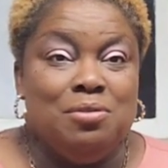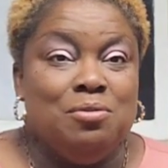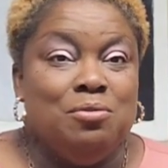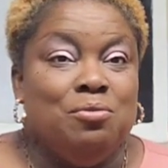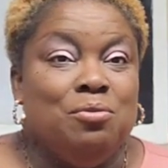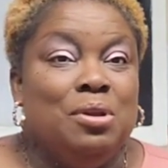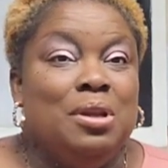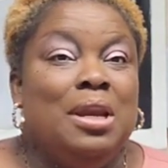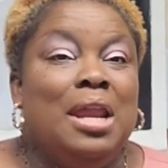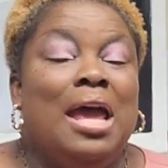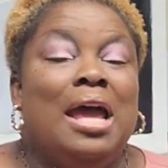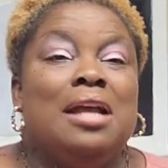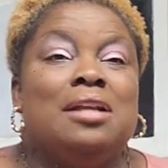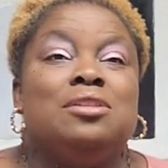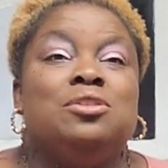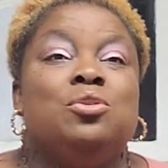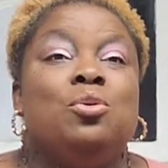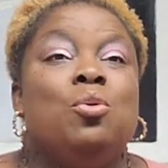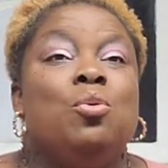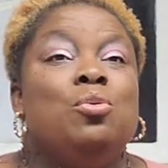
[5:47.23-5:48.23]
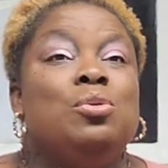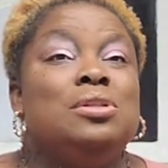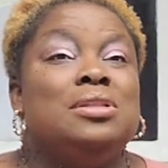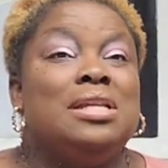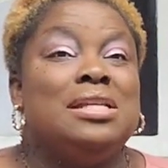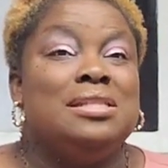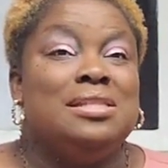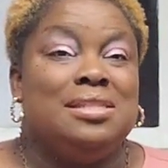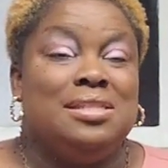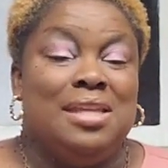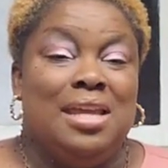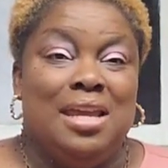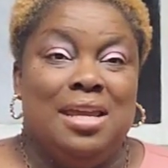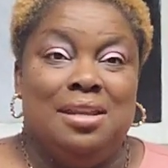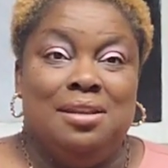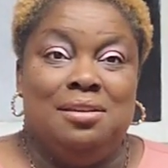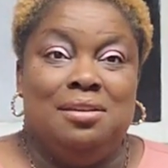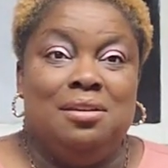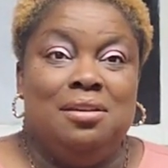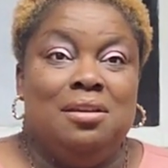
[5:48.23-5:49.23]
relax, hold a
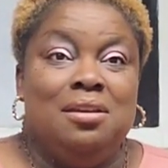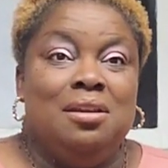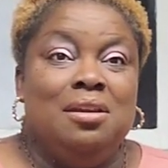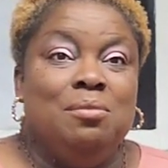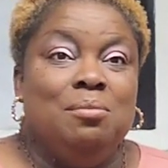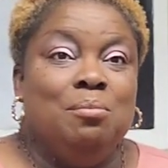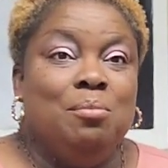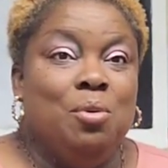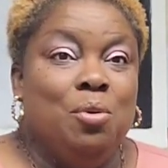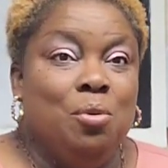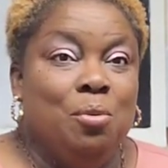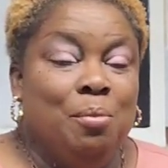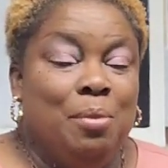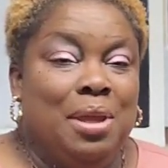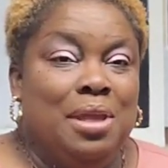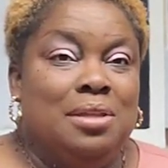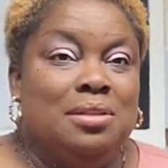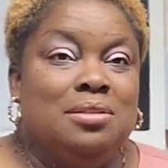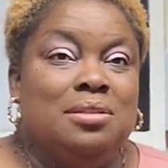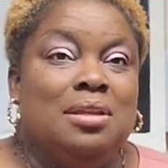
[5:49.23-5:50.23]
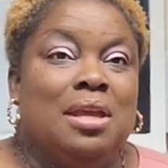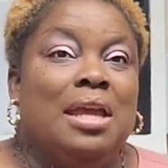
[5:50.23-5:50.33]
zen moment.